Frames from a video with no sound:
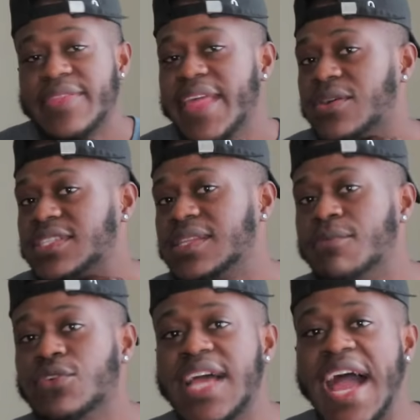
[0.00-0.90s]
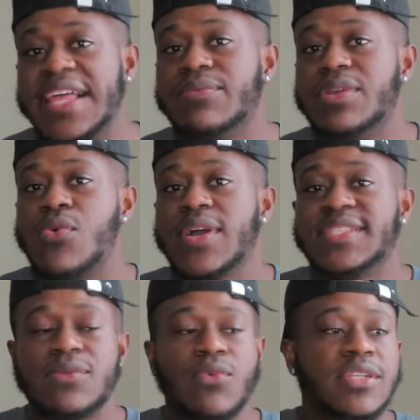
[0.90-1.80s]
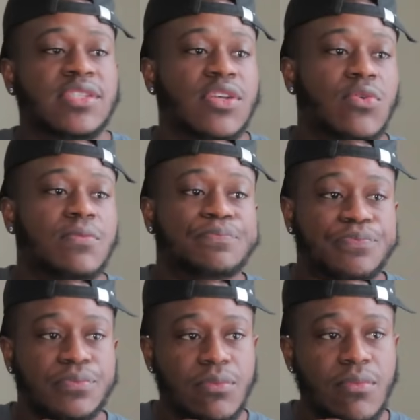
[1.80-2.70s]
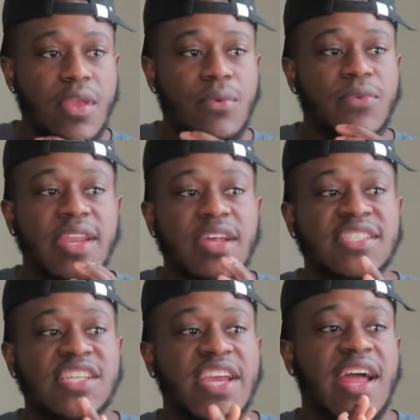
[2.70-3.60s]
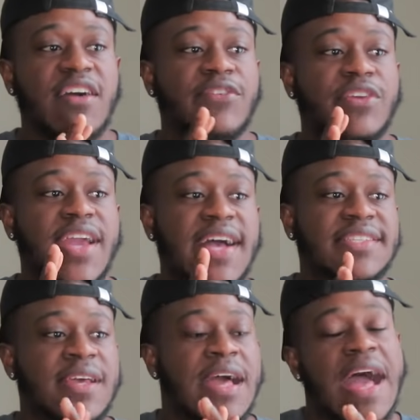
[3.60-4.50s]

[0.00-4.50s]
That was the most highly requested one. So we're gonna check it out for you guys.